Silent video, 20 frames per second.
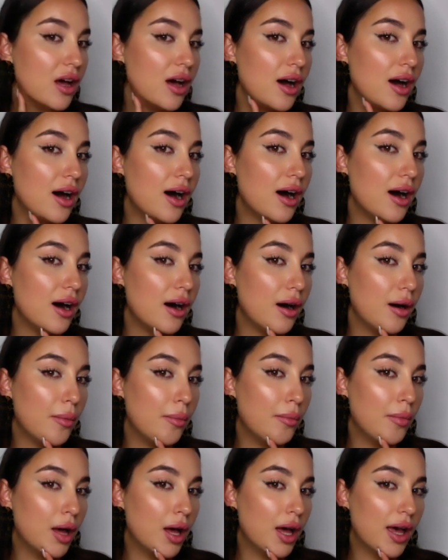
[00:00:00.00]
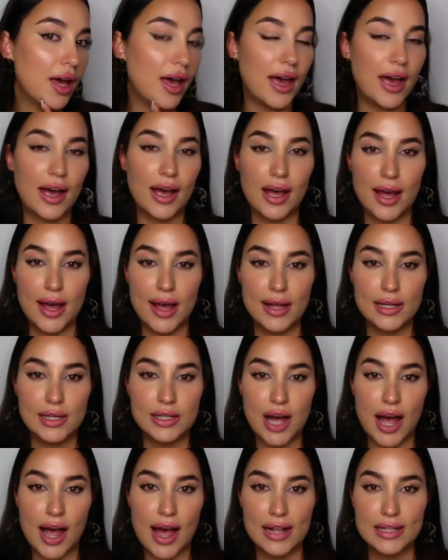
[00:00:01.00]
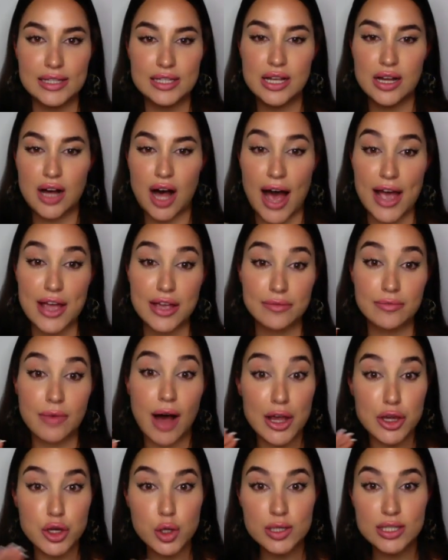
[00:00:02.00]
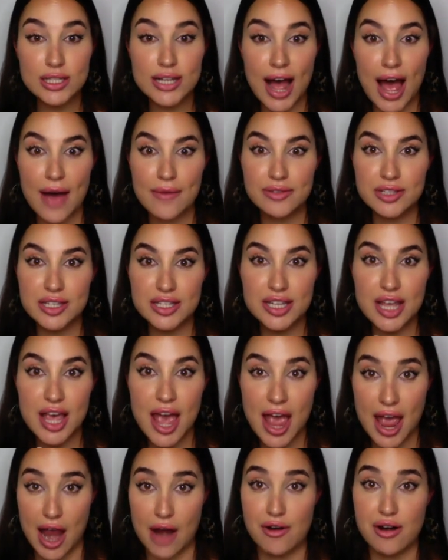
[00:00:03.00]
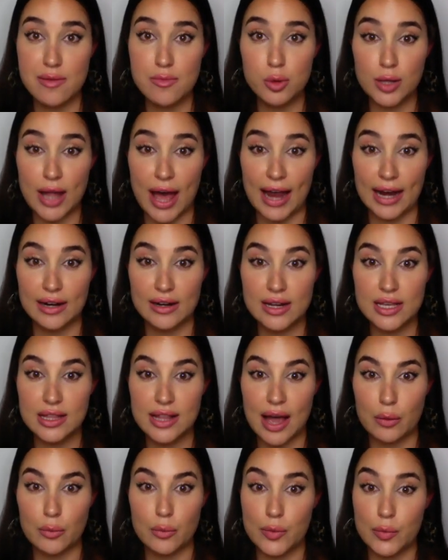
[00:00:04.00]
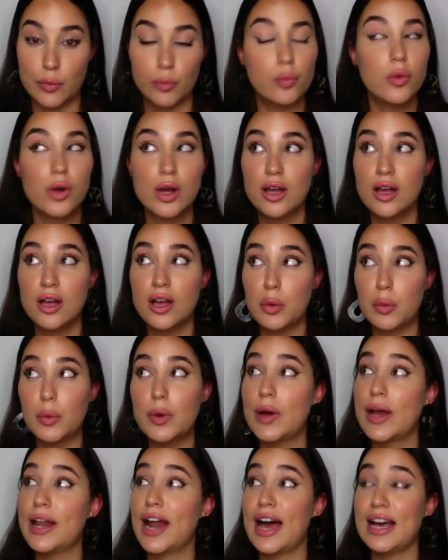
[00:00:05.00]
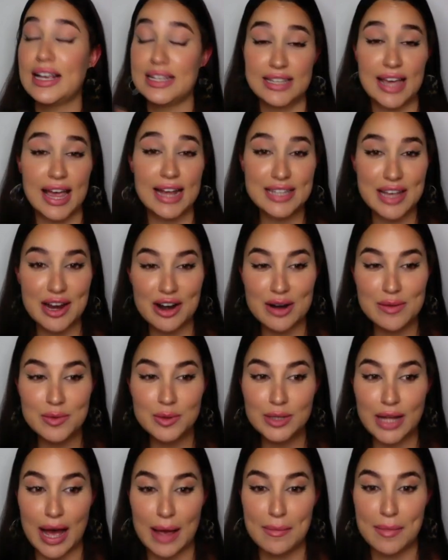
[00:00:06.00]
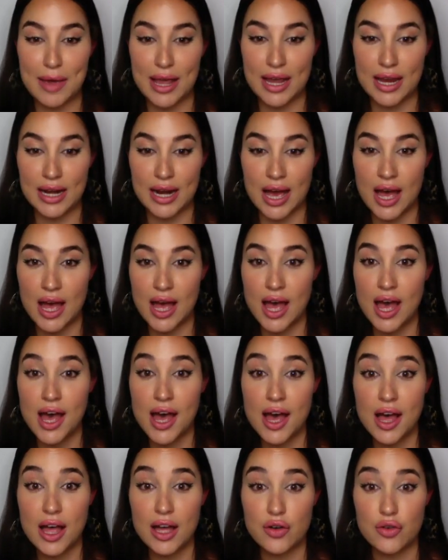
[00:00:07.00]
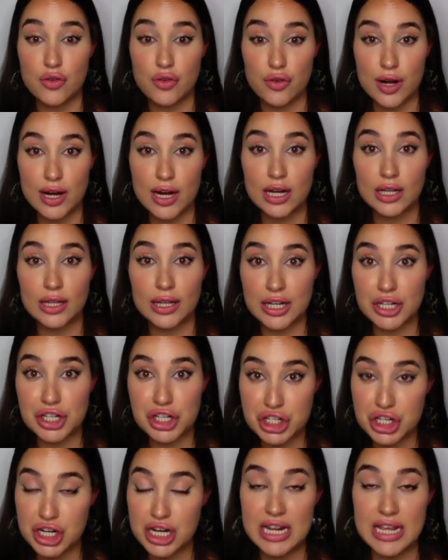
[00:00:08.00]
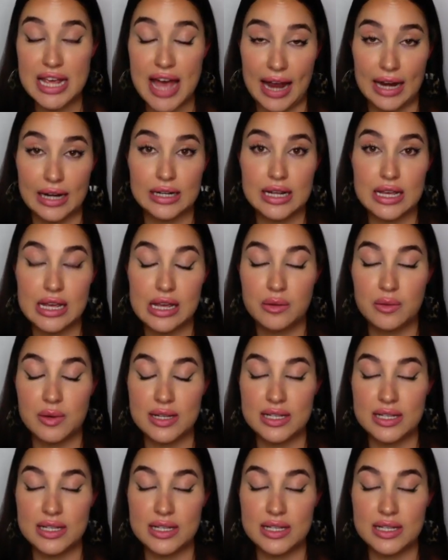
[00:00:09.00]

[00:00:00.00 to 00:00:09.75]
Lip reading: And I used to have terrible acne. Like, when I say terrible, I mean really shitty acne.